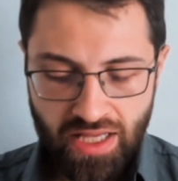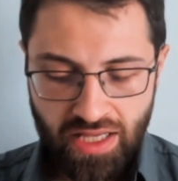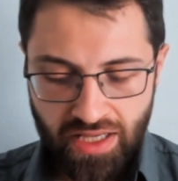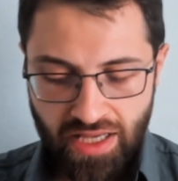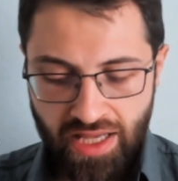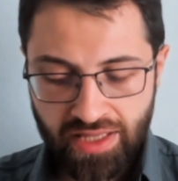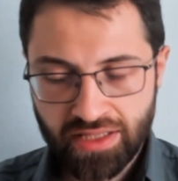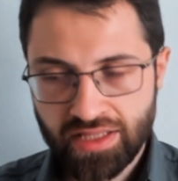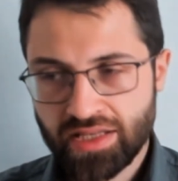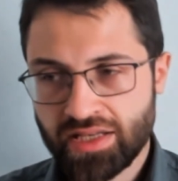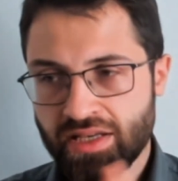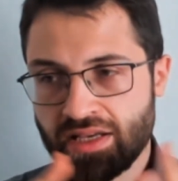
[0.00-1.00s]
and
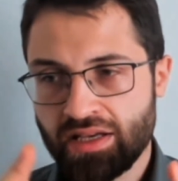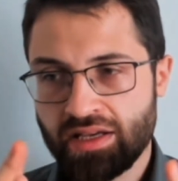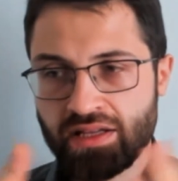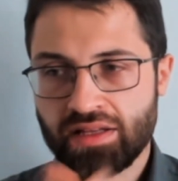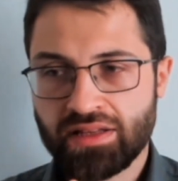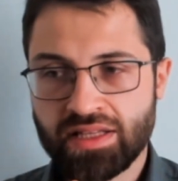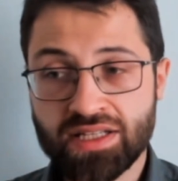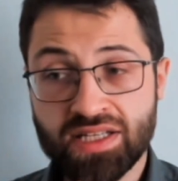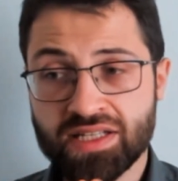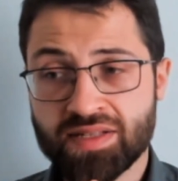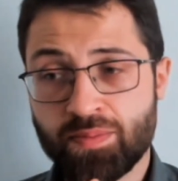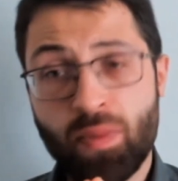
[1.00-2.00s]
this
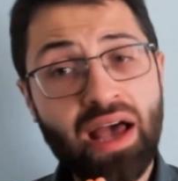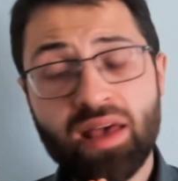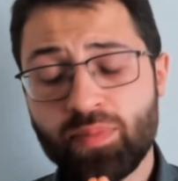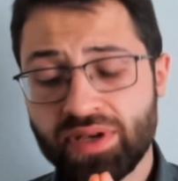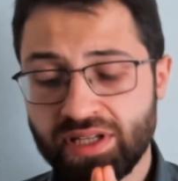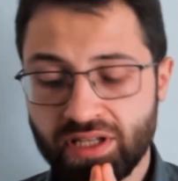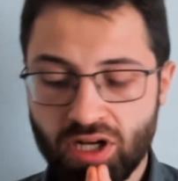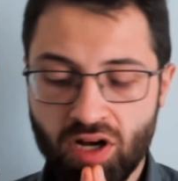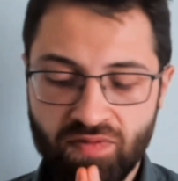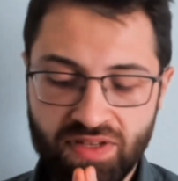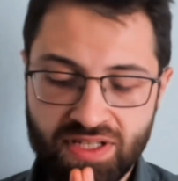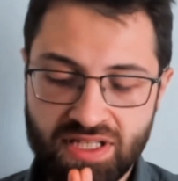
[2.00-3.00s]
is my opinion,
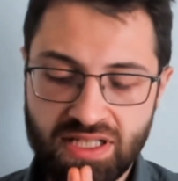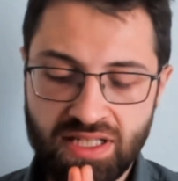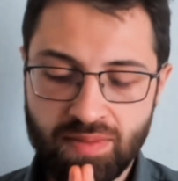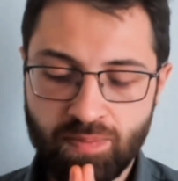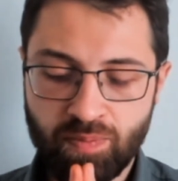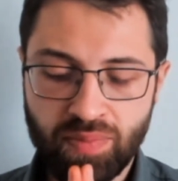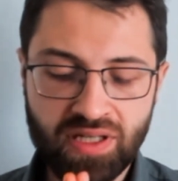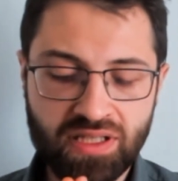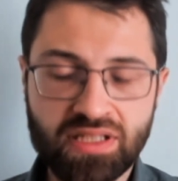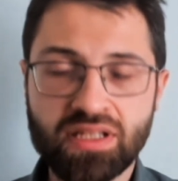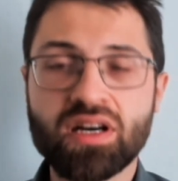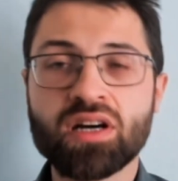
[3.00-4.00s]
obviously,
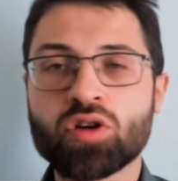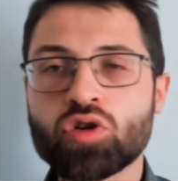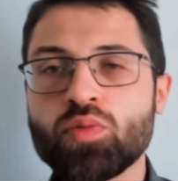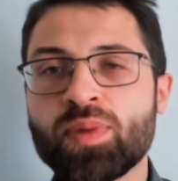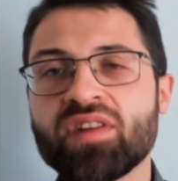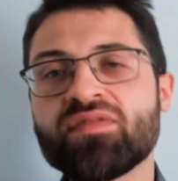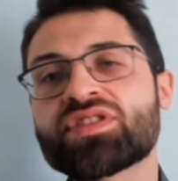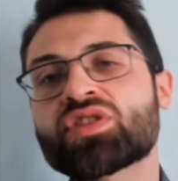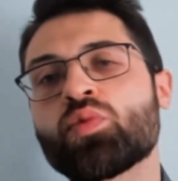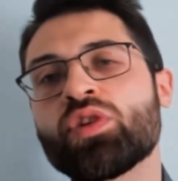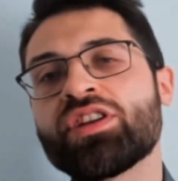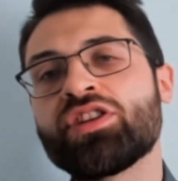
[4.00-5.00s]
but a group of
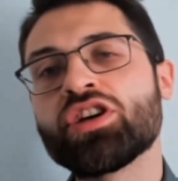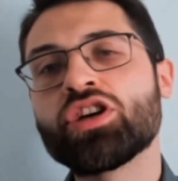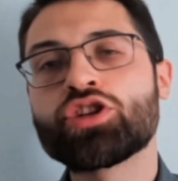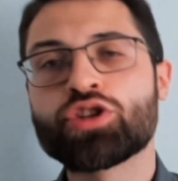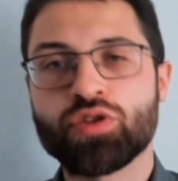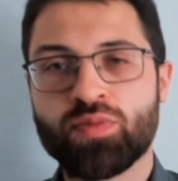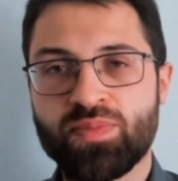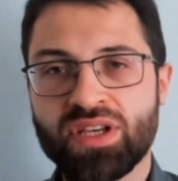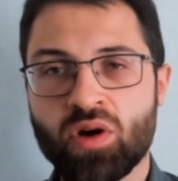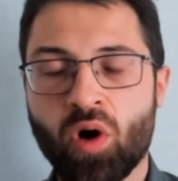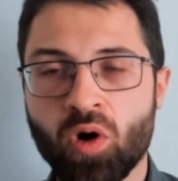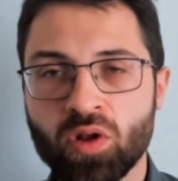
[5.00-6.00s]
squid should be
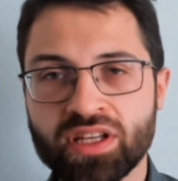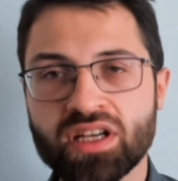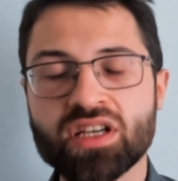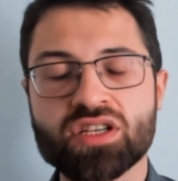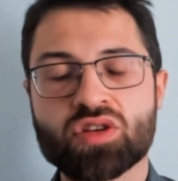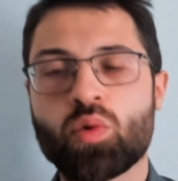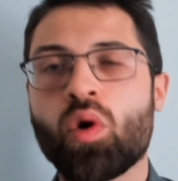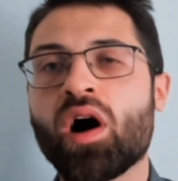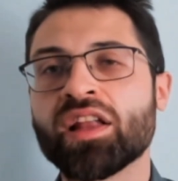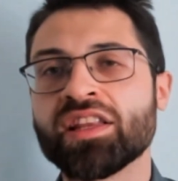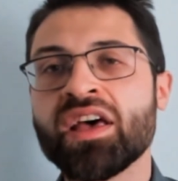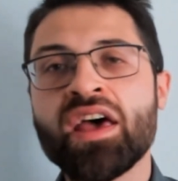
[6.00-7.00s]
called a
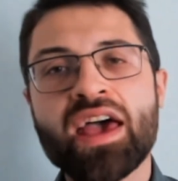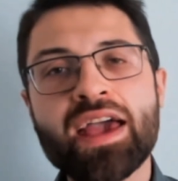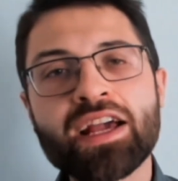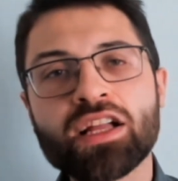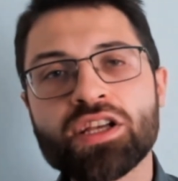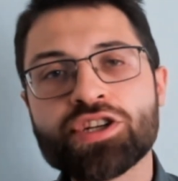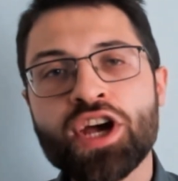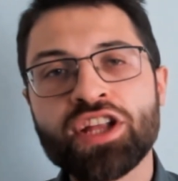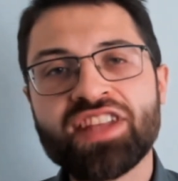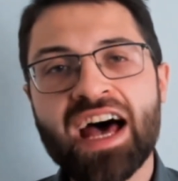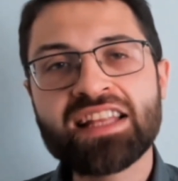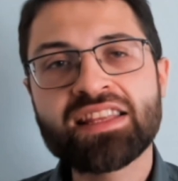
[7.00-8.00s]
squad. English,
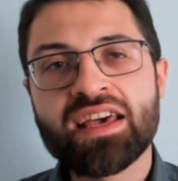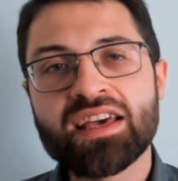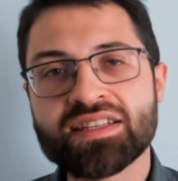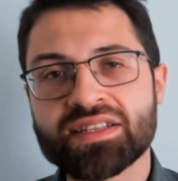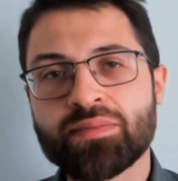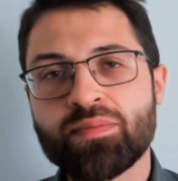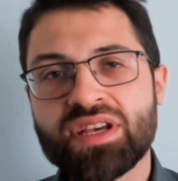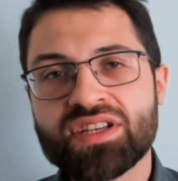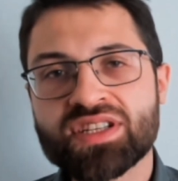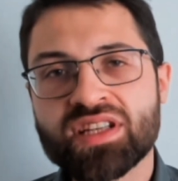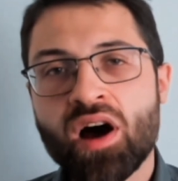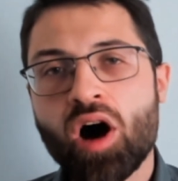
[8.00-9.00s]
that is a
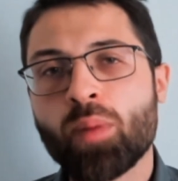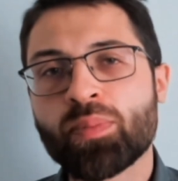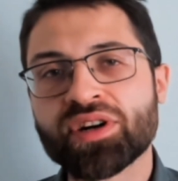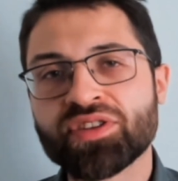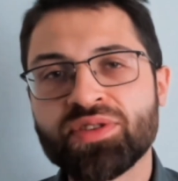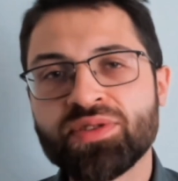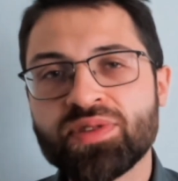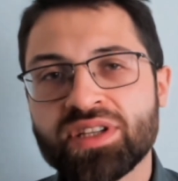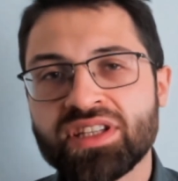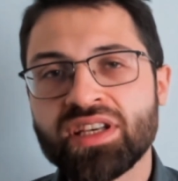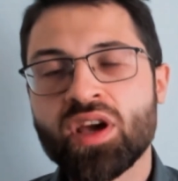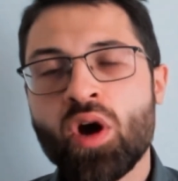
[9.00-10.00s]
missed
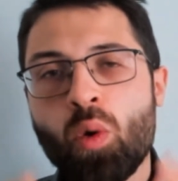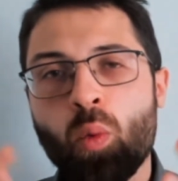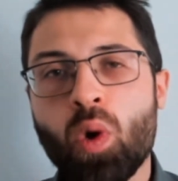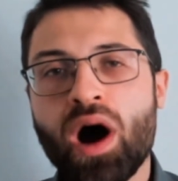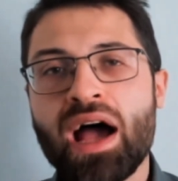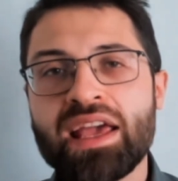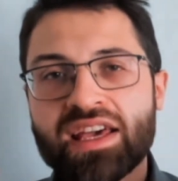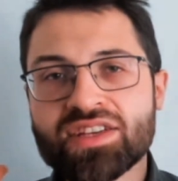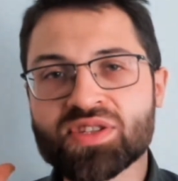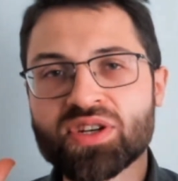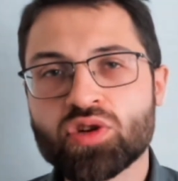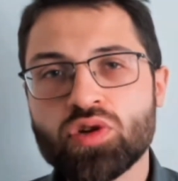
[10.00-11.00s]
opportunity. Why
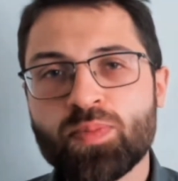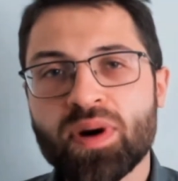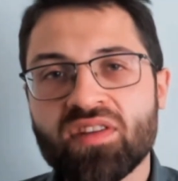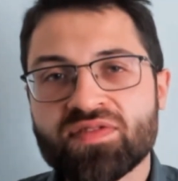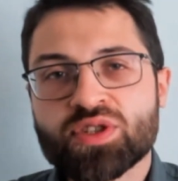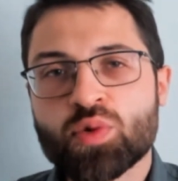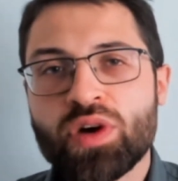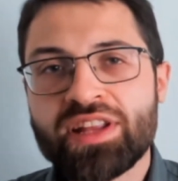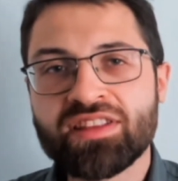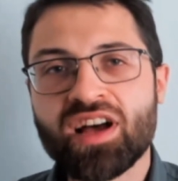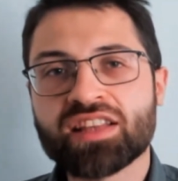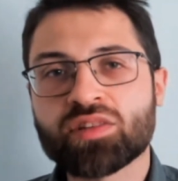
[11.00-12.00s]
is a group of
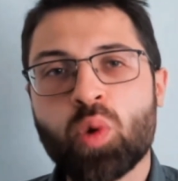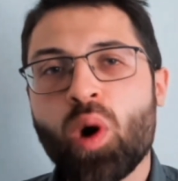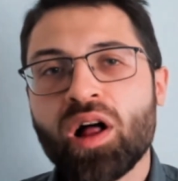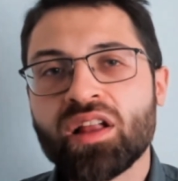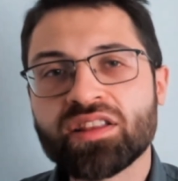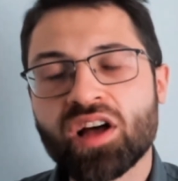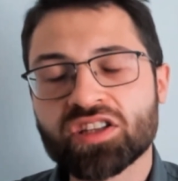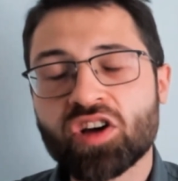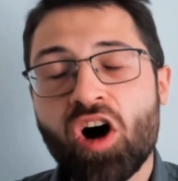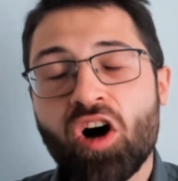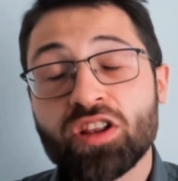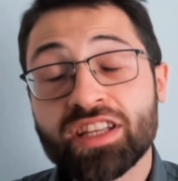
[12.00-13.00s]
squid not
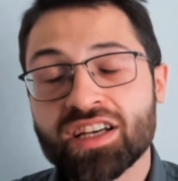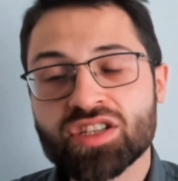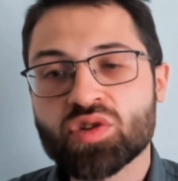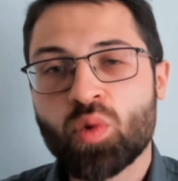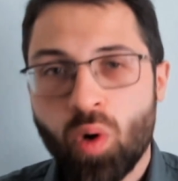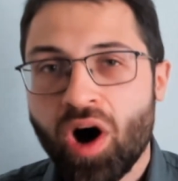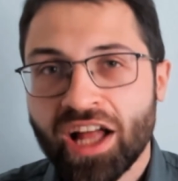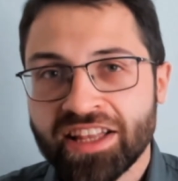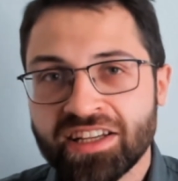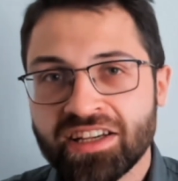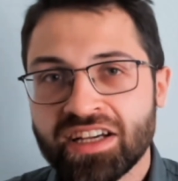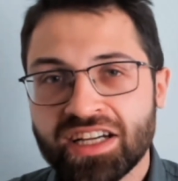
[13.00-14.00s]
called a squad?
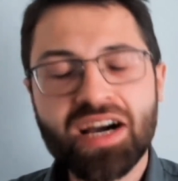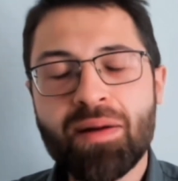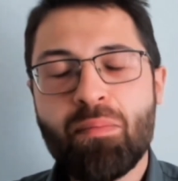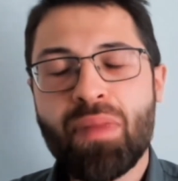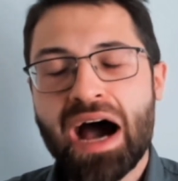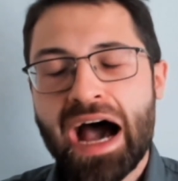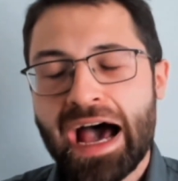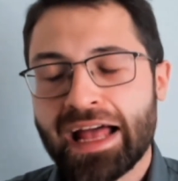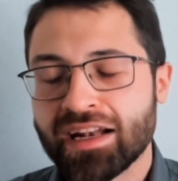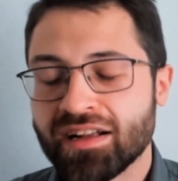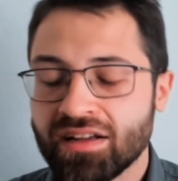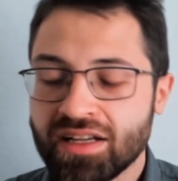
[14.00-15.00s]
Come on!
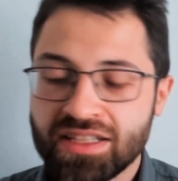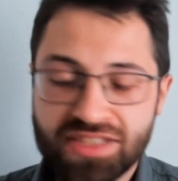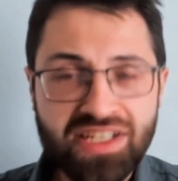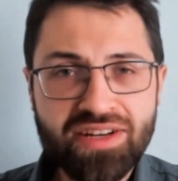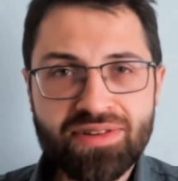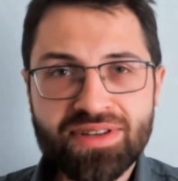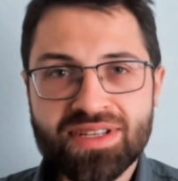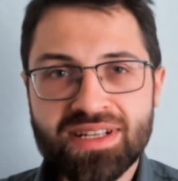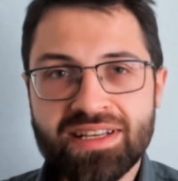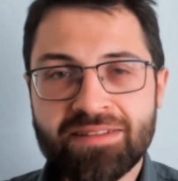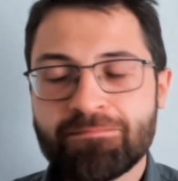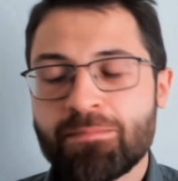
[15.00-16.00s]

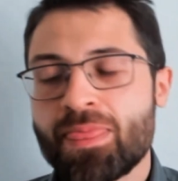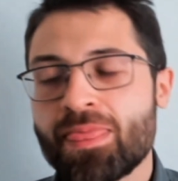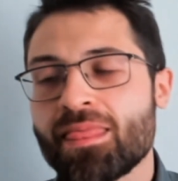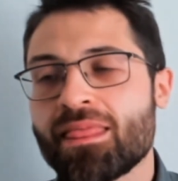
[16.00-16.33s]
Seriously?